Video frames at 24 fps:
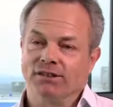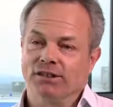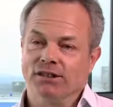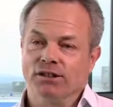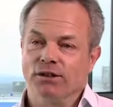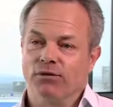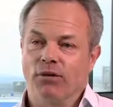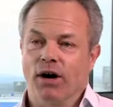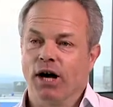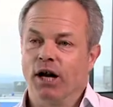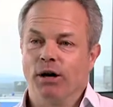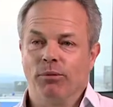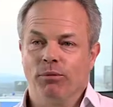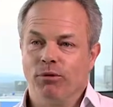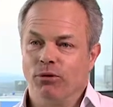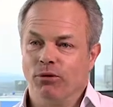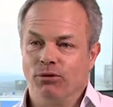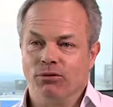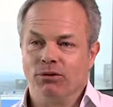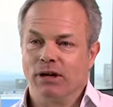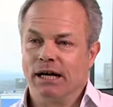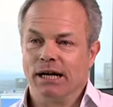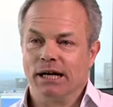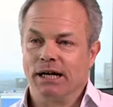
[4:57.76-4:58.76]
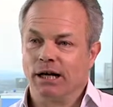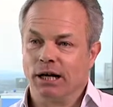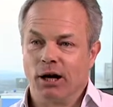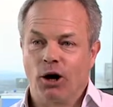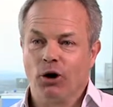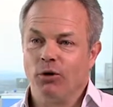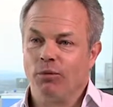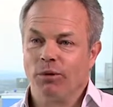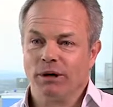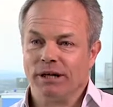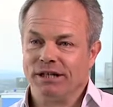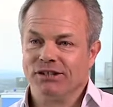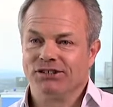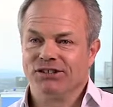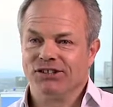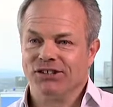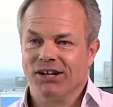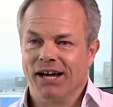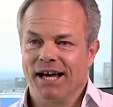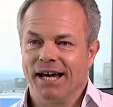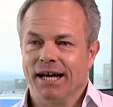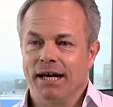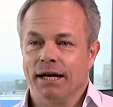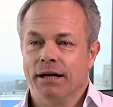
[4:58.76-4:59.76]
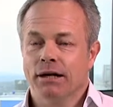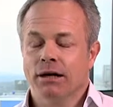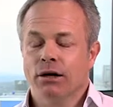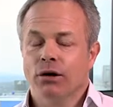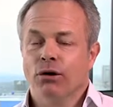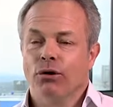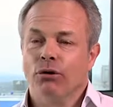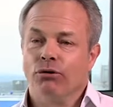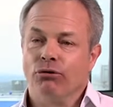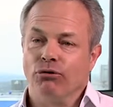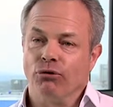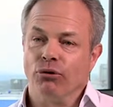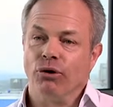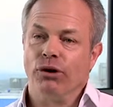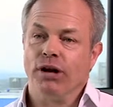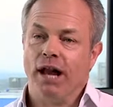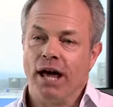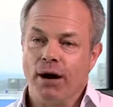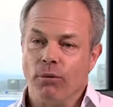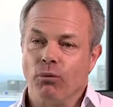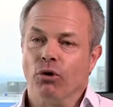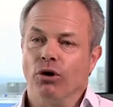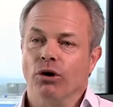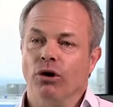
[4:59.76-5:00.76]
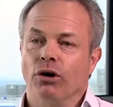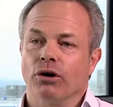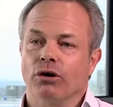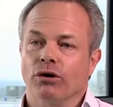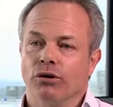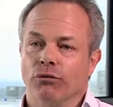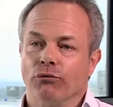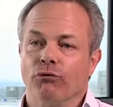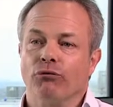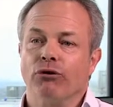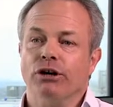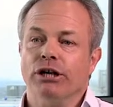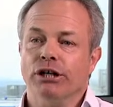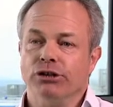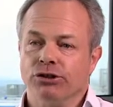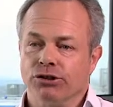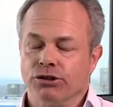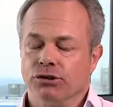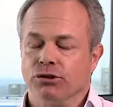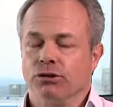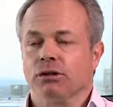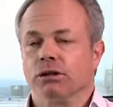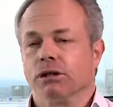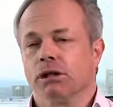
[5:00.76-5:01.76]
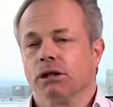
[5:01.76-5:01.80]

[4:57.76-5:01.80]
is available globally today through a network of regional and